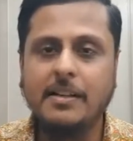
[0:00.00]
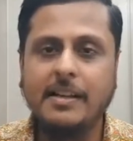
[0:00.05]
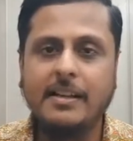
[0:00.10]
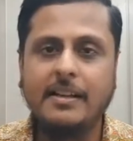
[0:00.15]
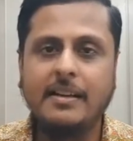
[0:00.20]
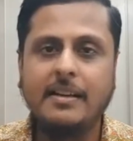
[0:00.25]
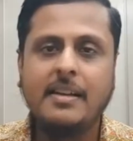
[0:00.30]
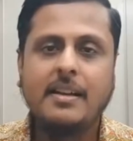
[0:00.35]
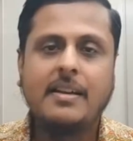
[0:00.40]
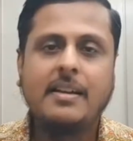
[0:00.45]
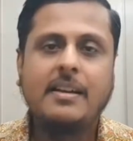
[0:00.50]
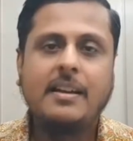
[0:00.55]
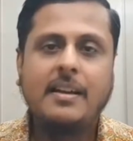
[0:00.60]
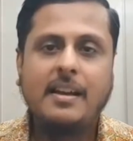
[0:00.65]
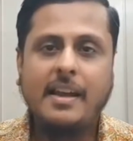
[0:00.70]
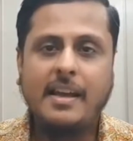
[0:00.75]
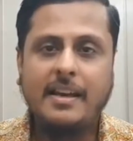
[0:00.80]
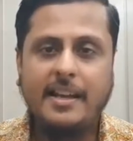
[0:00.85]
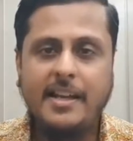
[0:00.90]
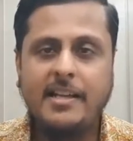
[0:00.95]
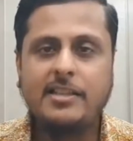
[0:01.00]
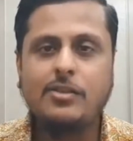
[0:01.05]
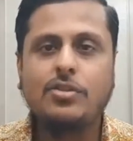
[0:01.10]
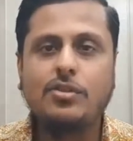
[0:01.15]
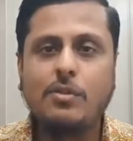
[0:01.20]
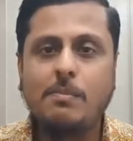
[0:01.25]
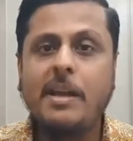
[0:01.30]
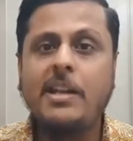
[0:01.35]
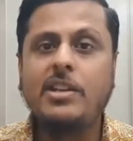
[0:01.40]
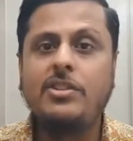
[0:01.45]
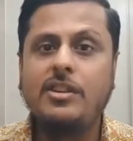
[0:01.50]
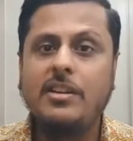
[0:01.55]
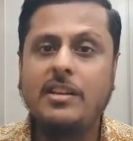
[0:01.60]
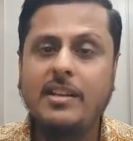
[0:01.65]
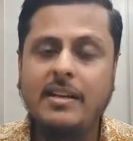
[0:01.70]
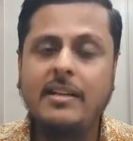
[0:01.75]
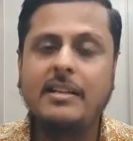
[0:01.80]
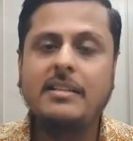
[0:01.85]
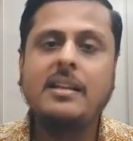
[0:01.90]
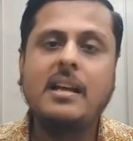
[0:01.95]
And and he has also mentioned
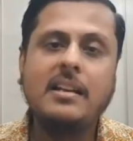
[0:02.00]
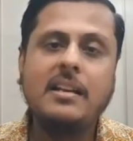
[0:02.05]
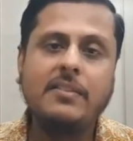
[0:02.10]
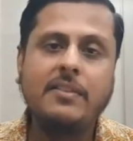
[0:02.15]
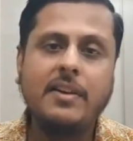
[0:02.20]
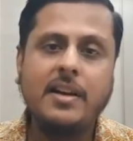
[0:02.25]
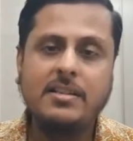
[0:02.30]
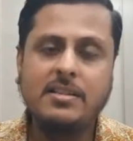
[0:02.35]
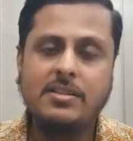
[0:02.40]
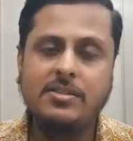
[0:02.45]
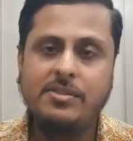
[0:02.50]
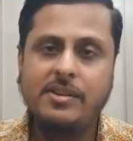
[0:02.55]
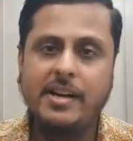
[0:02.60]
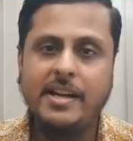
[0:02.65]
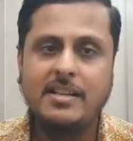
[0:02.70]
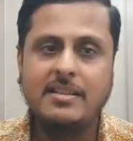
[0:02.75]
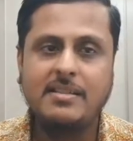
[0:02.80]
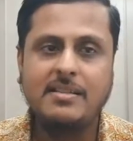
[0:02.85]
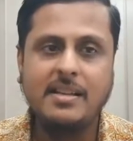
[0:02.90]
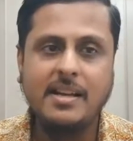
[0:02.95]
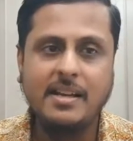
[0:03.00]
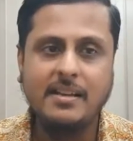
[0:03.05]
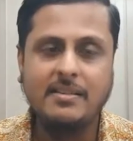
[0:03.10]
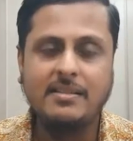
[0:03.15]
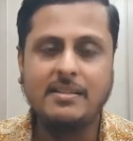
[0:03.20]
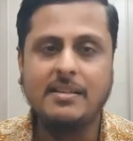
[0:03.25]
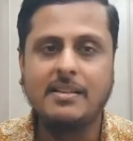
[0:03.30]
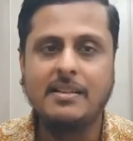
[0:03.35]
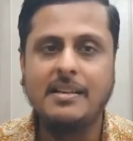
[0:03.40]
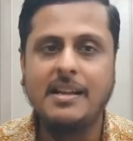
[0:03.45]
in his televised address that uh,